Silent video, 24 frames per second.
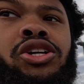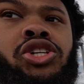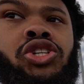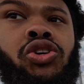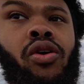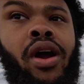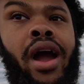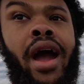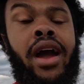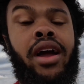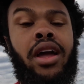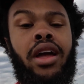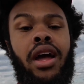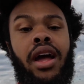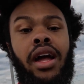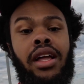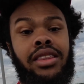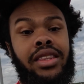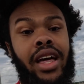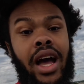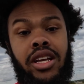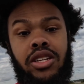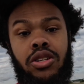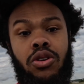attract,
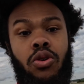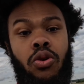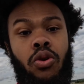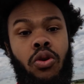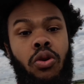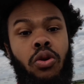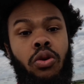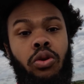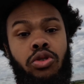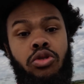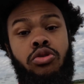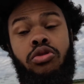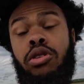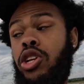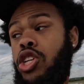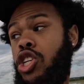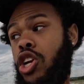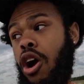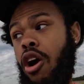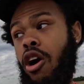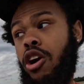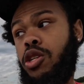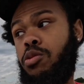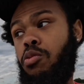that's cool. You can
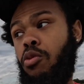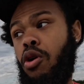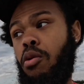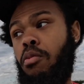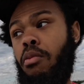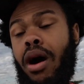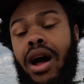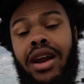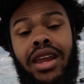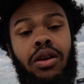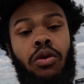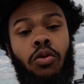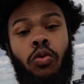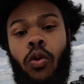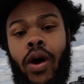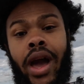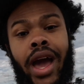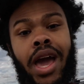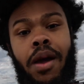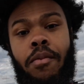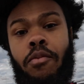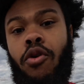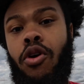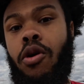charge more money,
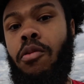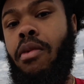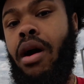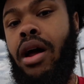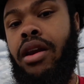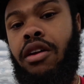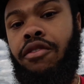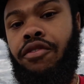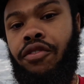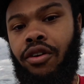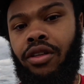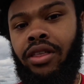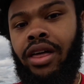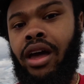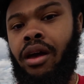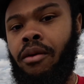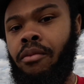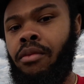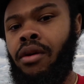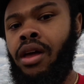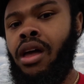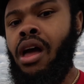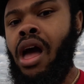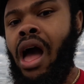way more money for
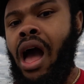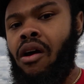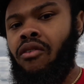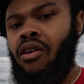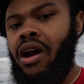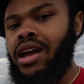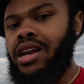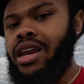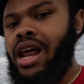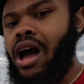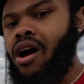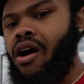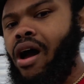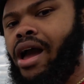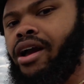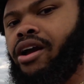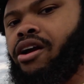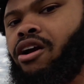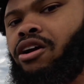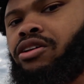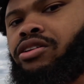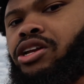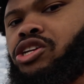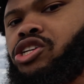them. Right now, I
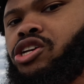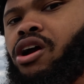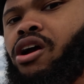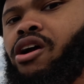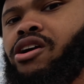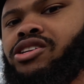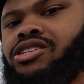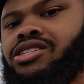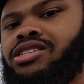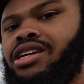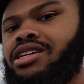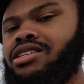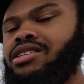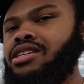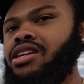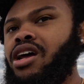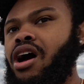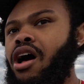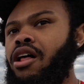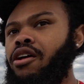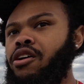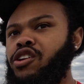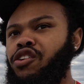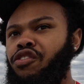currently charge
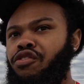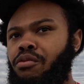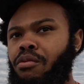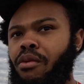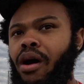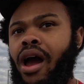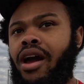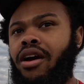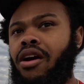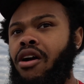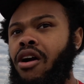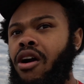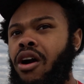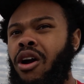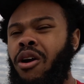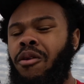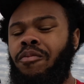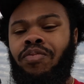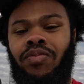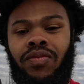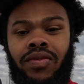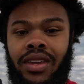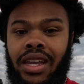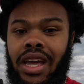$60 for my car,
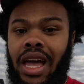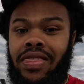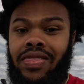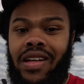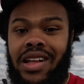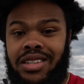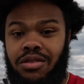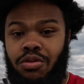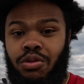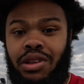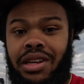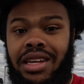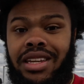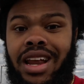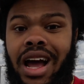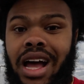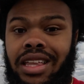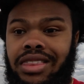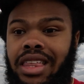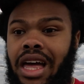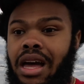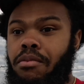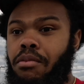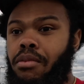and that's really
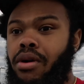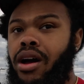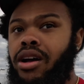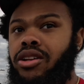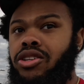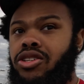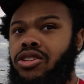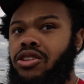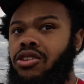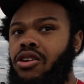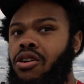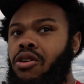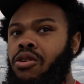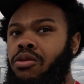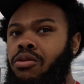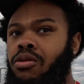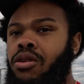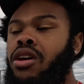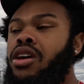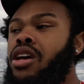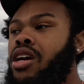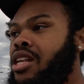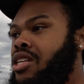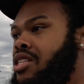not that much,
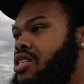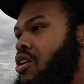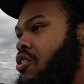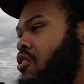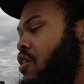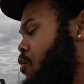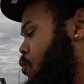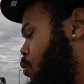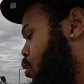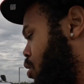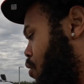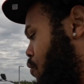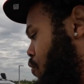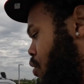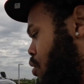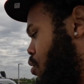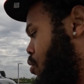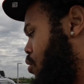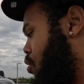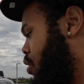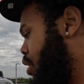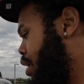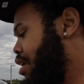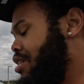considering what the
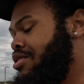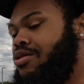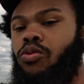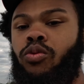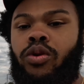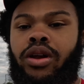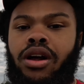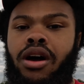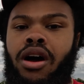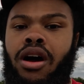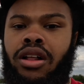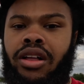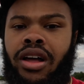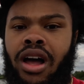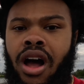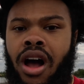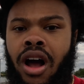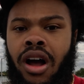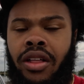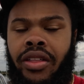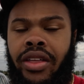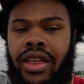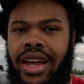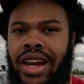vehicle is and what
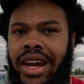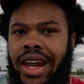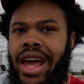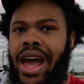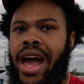all that it